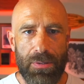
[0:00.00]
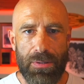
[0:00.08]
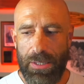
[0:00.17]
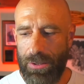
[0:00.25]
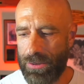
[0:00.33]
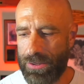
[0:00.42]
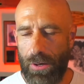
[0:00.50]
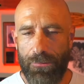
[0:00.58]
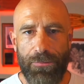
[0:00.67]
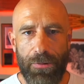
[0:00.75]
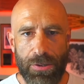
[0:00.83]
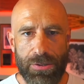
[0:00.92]
Lead yourself
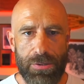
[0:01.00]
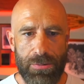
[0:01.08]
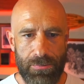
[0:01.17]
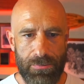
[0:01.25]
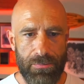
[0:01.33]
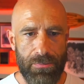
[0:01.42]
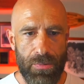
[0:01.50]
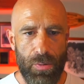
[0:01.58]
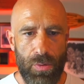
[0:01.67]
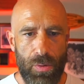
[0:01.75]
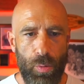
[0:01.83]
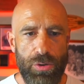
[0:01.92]
first.
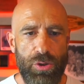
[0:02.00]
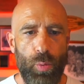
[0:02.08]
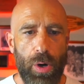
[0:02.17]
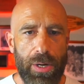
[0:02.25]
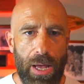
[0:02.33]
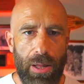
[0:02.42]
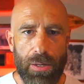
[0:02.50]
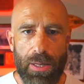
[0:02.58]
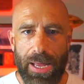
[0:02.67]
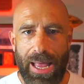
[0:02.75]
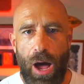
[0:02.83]
What's your workout look like?